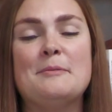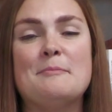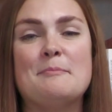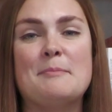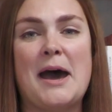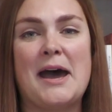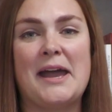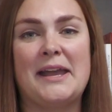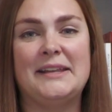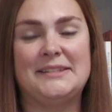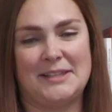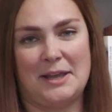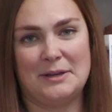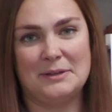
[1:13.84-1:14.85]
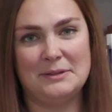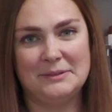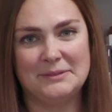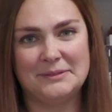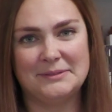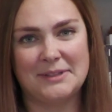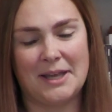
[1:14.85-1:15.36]
My son,
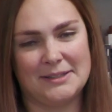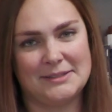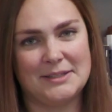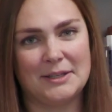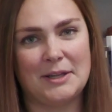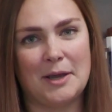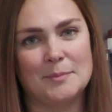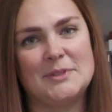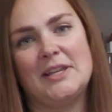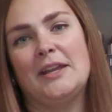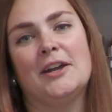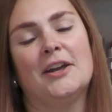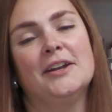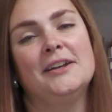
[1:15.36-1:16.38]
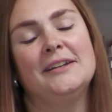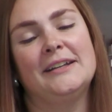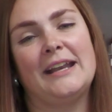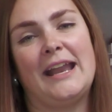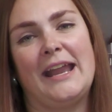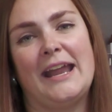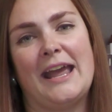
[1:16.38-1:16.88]
Hudson, comes here,
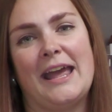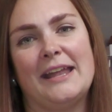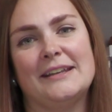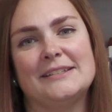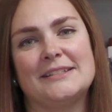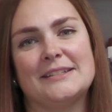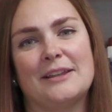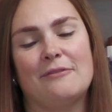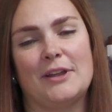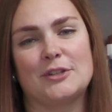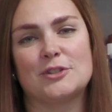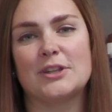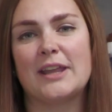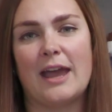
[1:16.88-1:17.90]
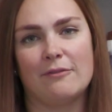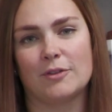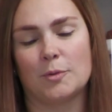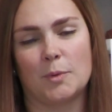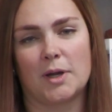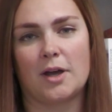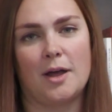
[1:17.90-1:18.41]
and eventually
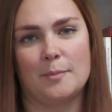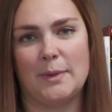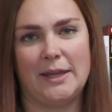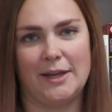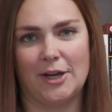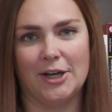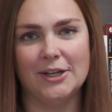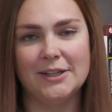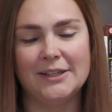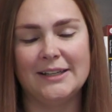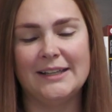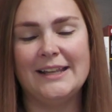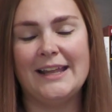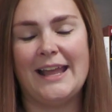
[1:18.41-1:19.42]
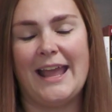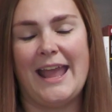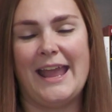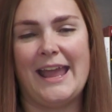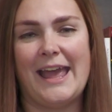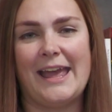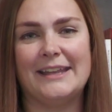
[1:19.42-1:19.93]
Everett will come here,
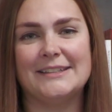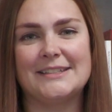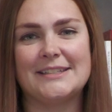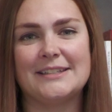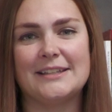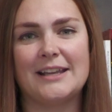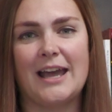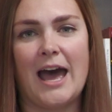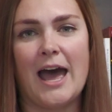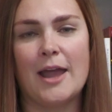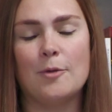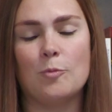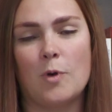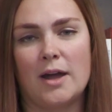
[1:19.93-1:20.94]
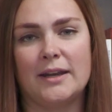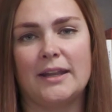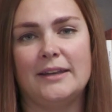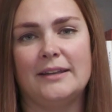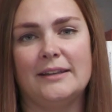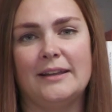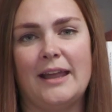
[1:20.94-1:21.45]
and I
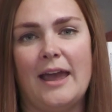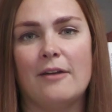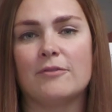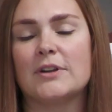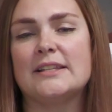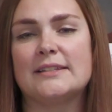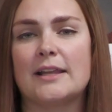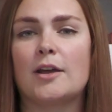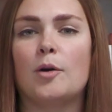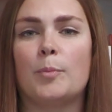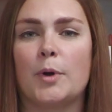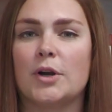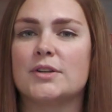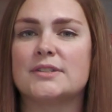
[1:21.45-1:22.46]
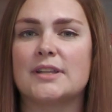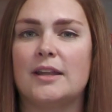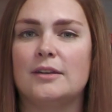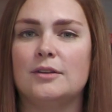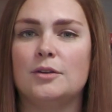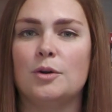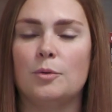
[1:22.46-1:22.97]
wanted every single
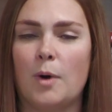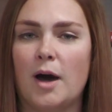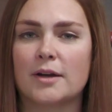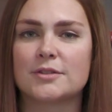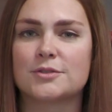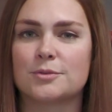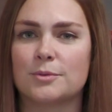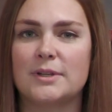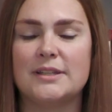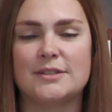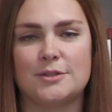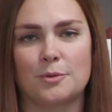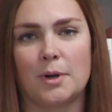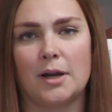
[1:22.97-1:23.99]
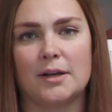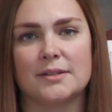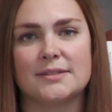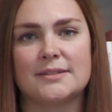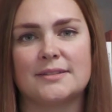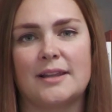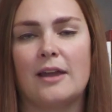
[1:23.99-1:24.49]
person who walks through these
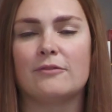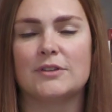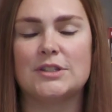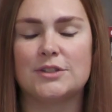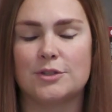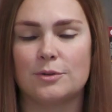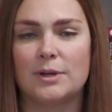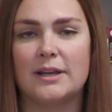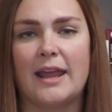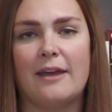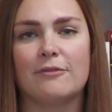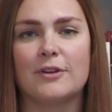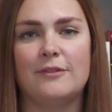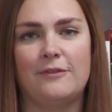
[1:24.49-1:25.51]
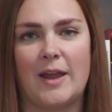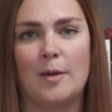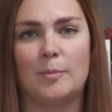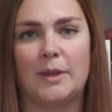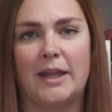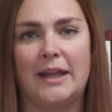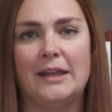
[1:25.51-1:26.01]
doors, every student, every
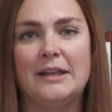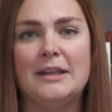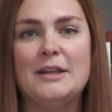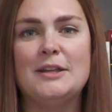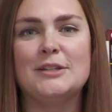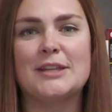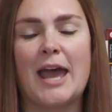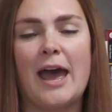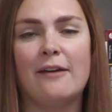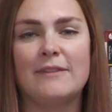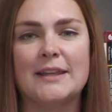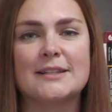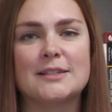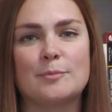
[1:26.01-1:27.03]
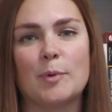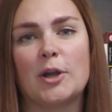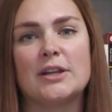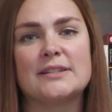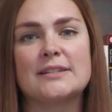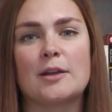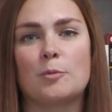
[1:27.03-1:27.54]
family, to have the
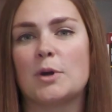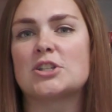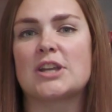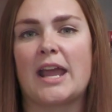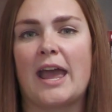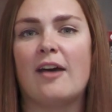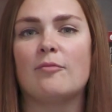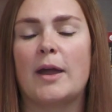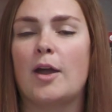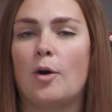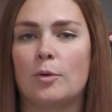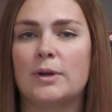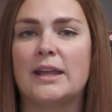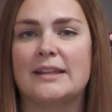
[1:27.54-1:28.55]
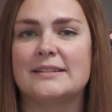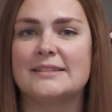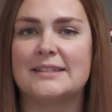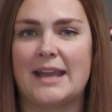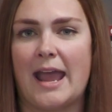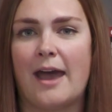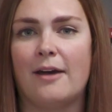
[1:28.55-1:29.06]
experience I wish I had my own
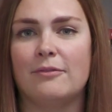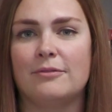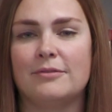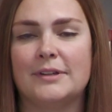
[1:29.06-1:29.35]
kids to have.